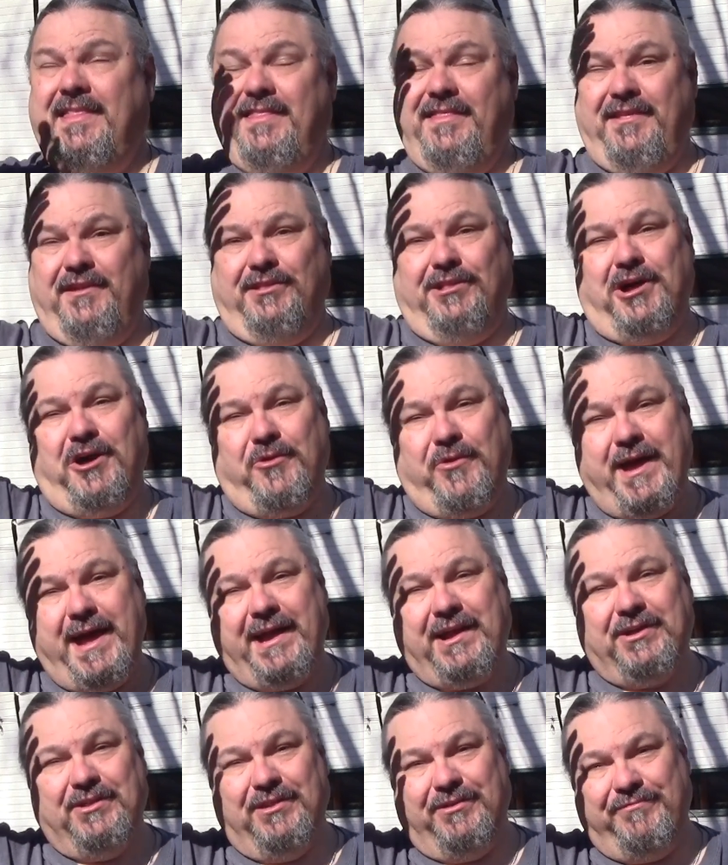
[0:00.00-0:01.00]
the low
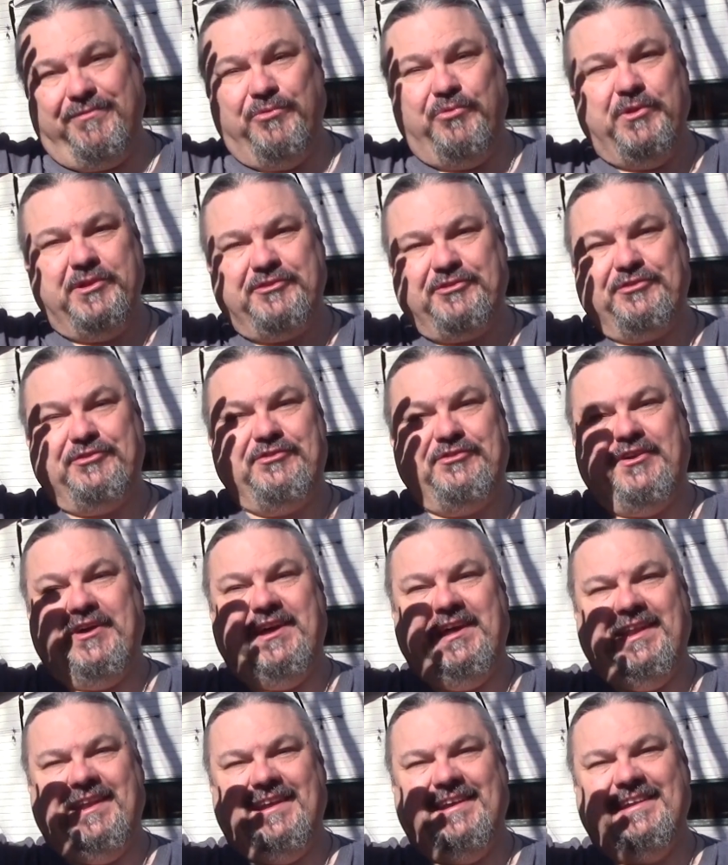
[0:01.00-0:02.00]
angle of the winter
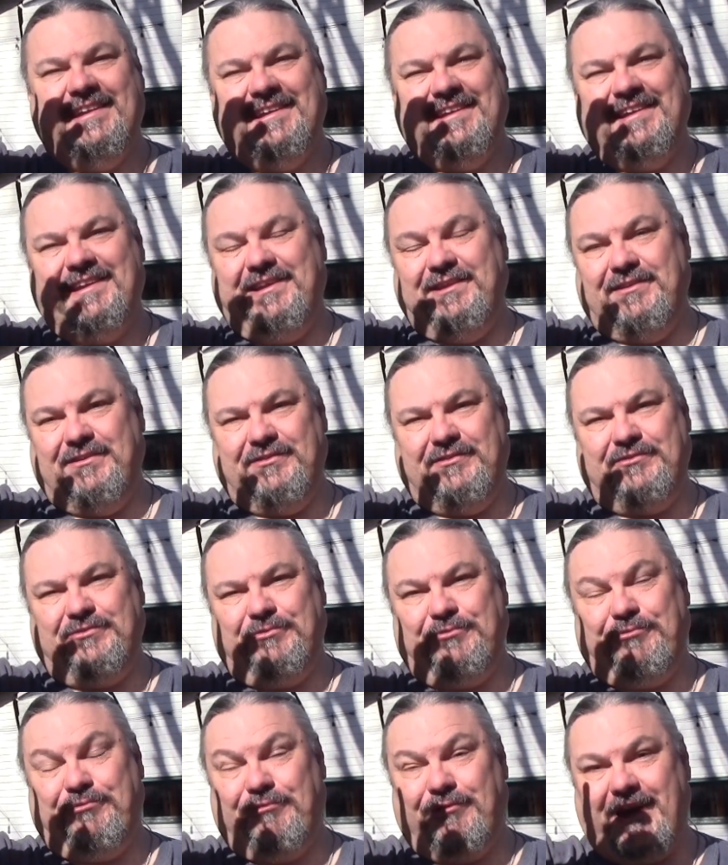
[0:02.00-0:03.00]
sun
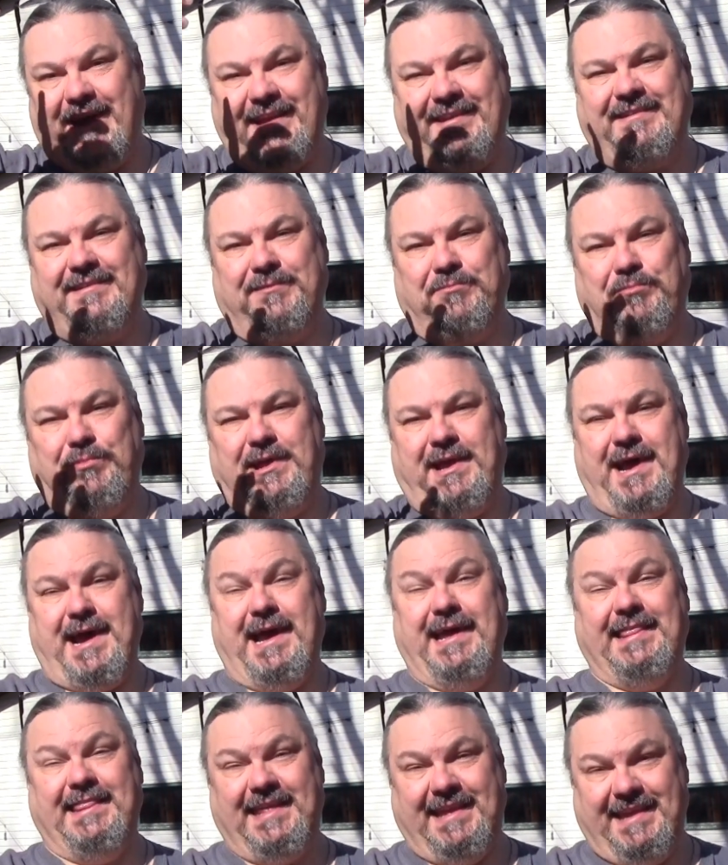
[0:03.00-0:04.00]
is right
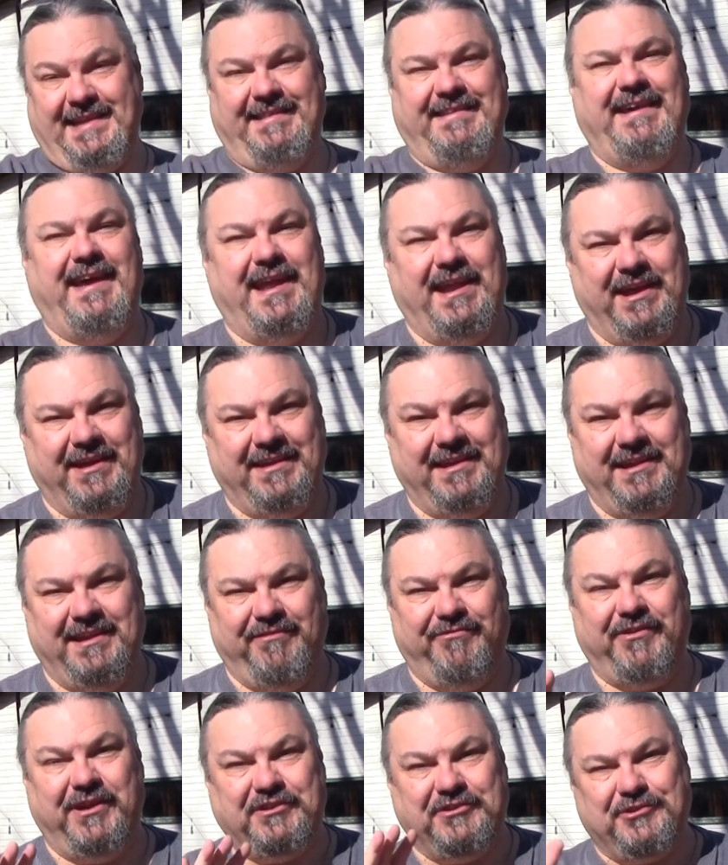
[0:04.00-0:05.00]
behind the antenna.
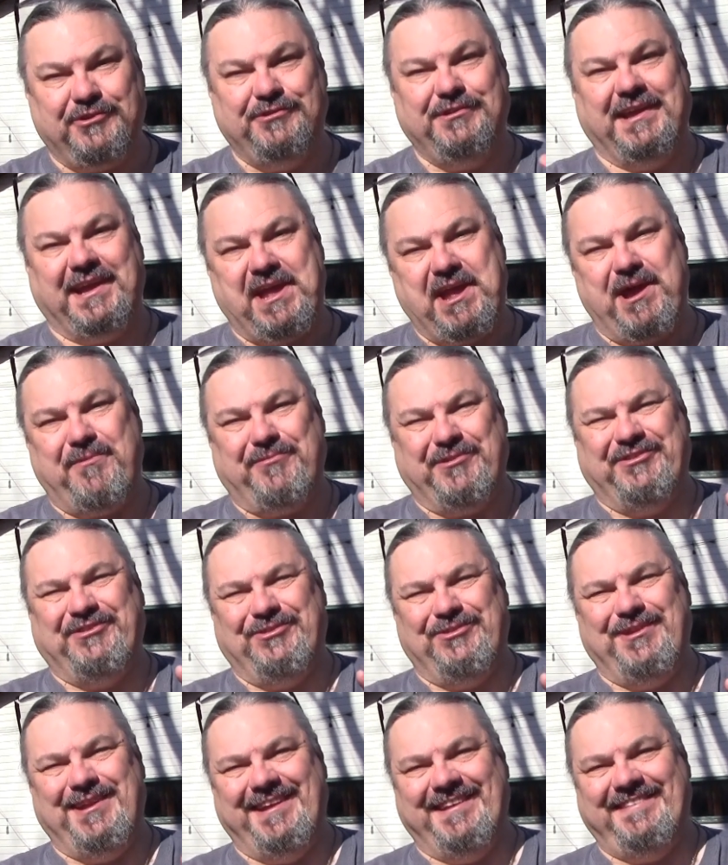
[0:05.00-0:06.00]
And if I turn the camera
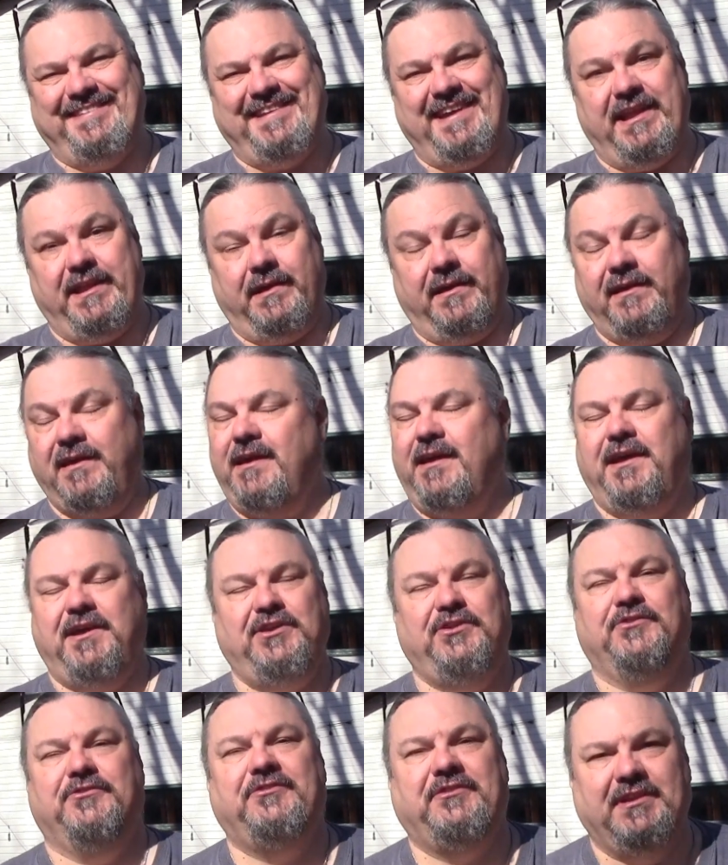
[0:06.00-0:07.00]
to the antenna,
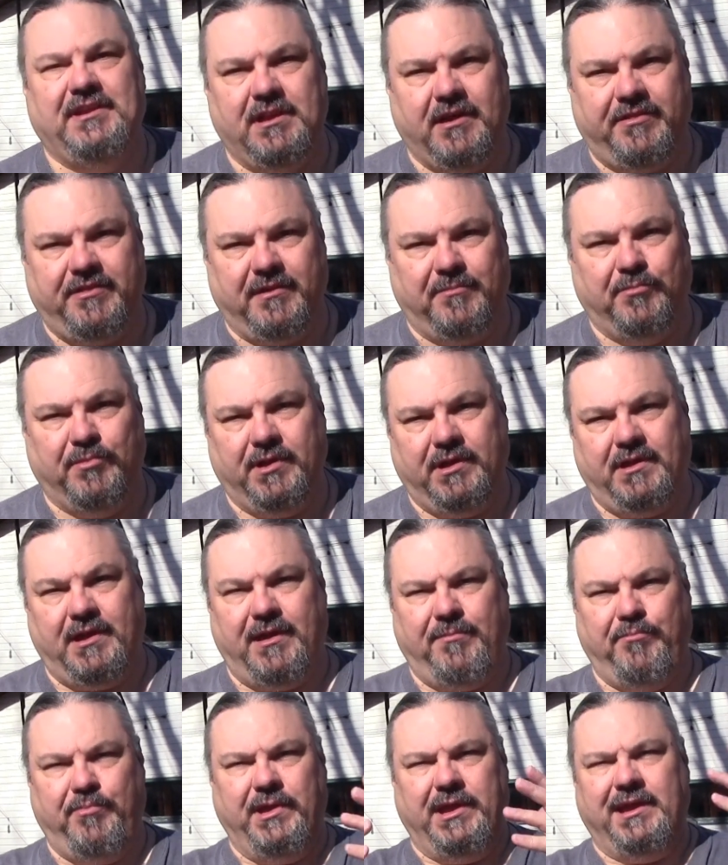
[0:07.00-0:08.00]
you'll see nothing but
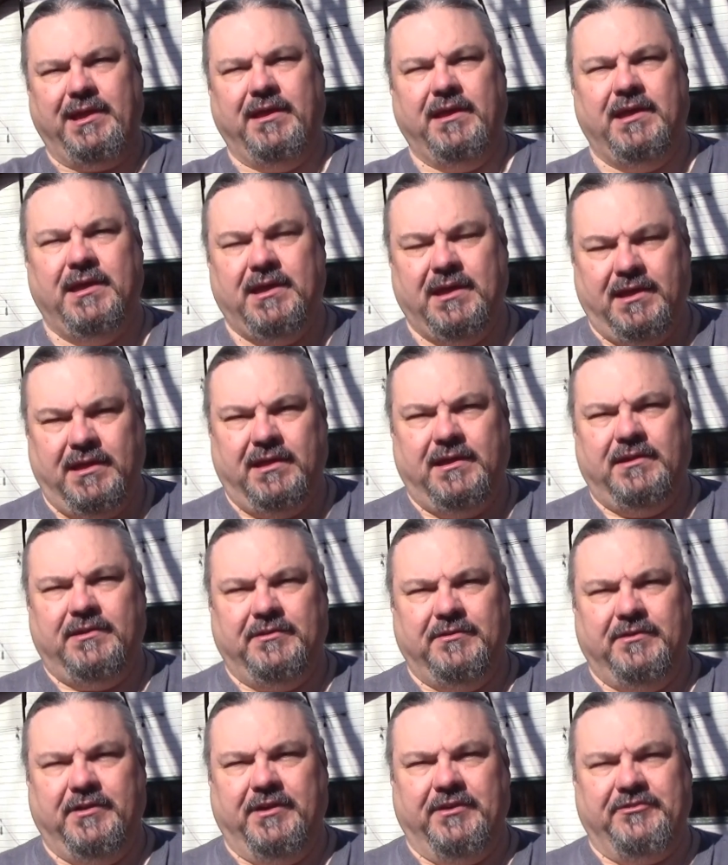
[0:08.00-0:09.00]
a big
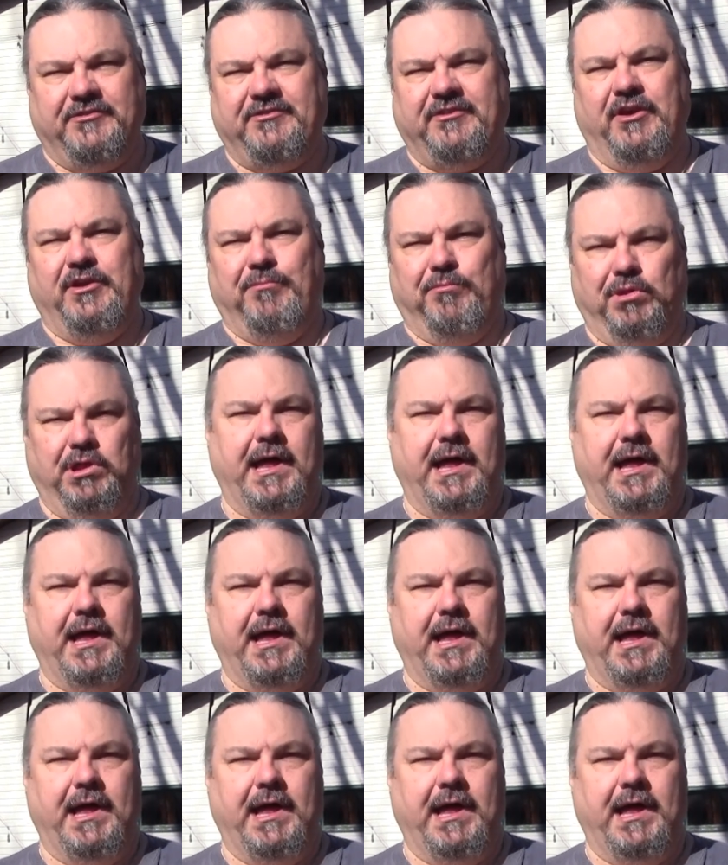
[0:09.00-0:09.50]
sun